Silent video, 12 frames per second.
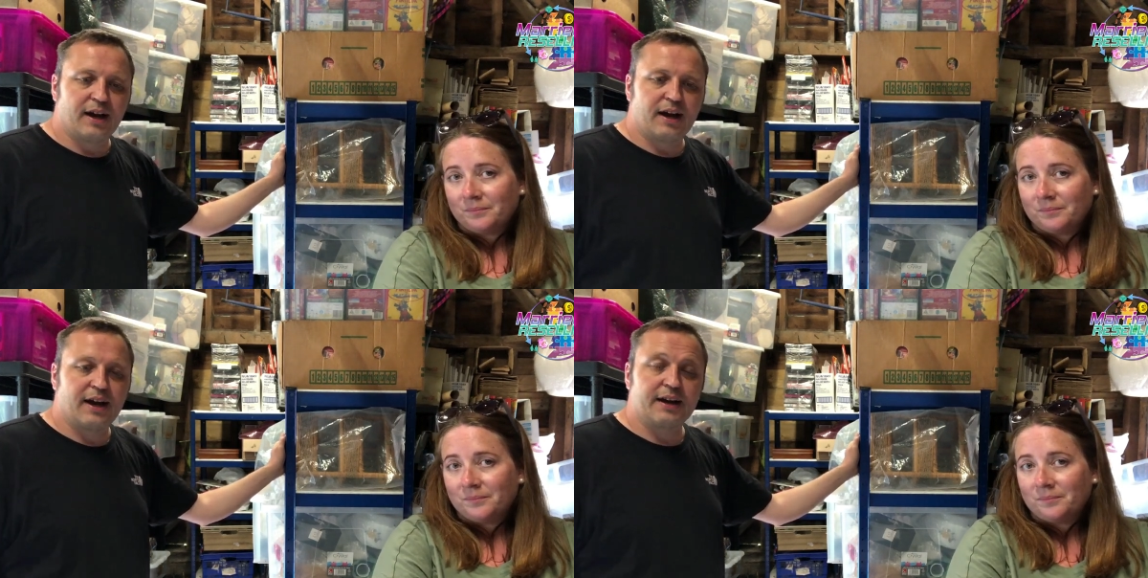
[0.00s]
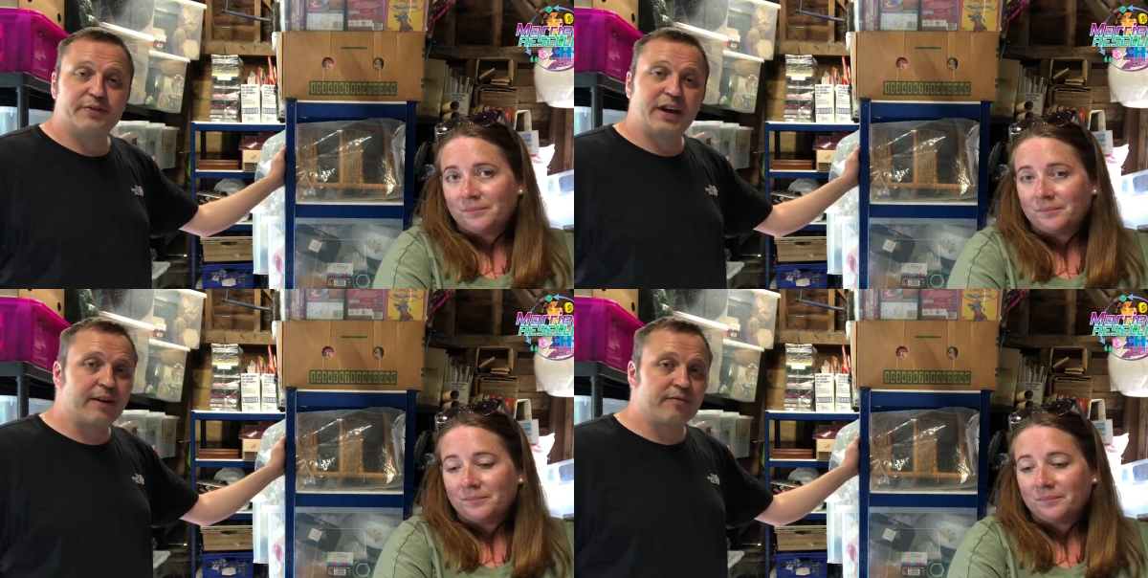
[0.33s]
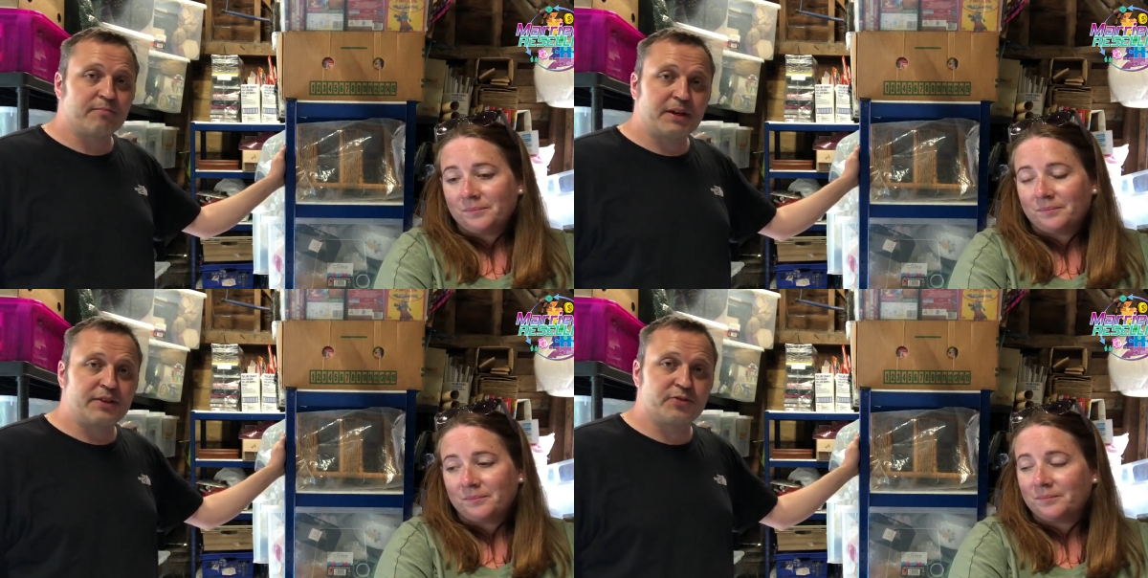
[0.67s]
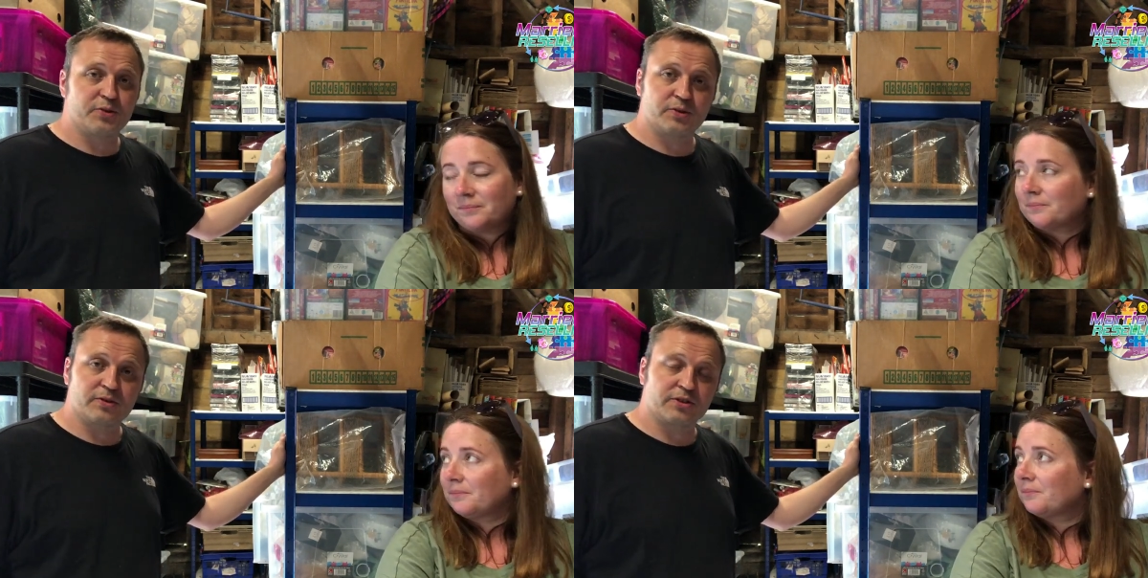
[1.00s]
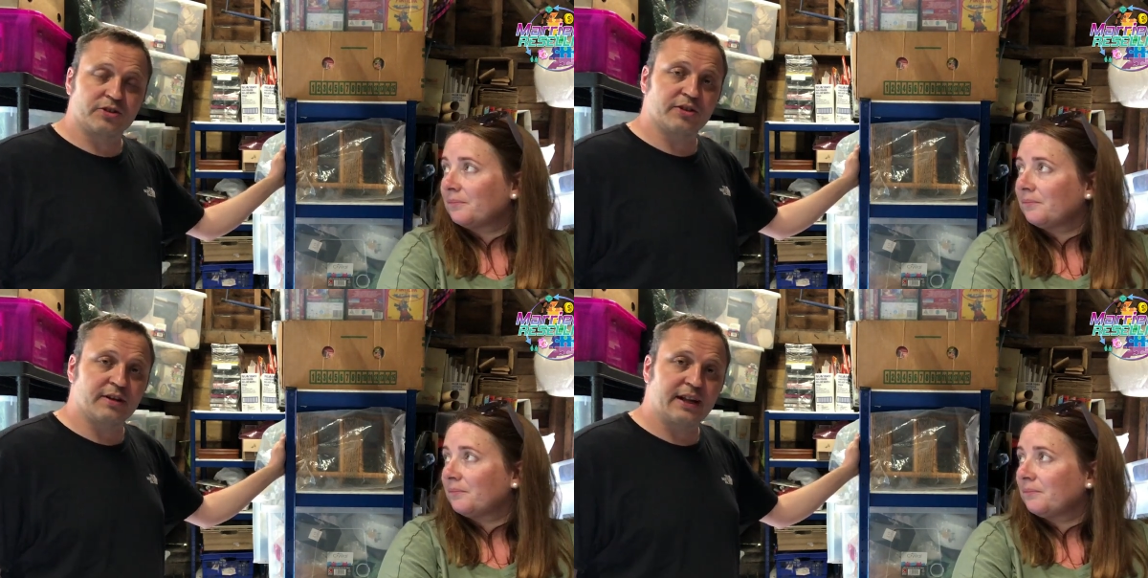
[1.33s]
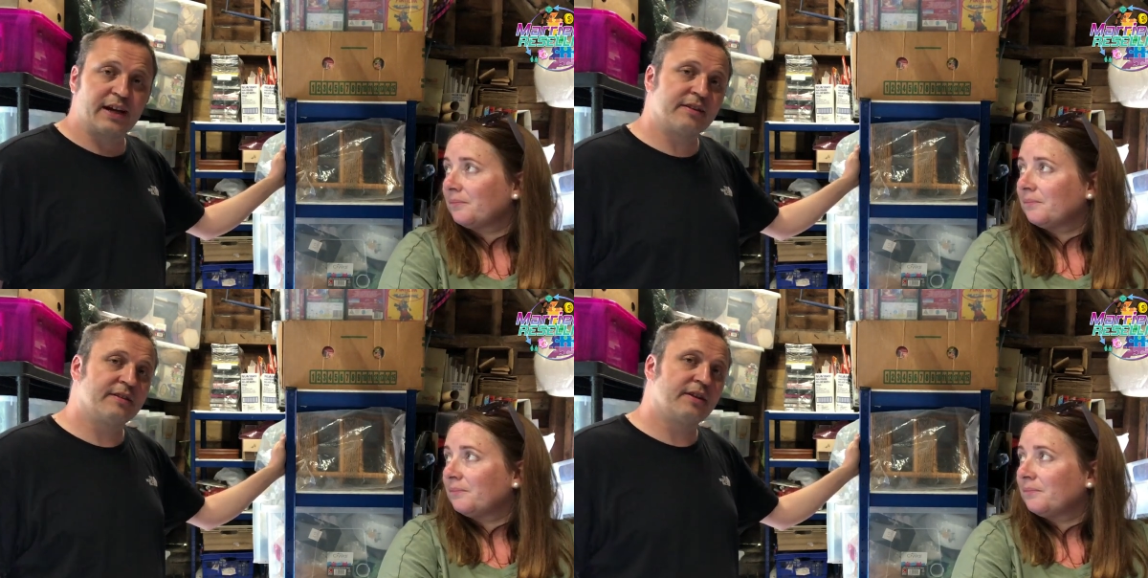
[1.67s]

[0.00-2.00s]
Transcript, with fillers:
Speaker 1: Uh, if you haven't been to an auction, let us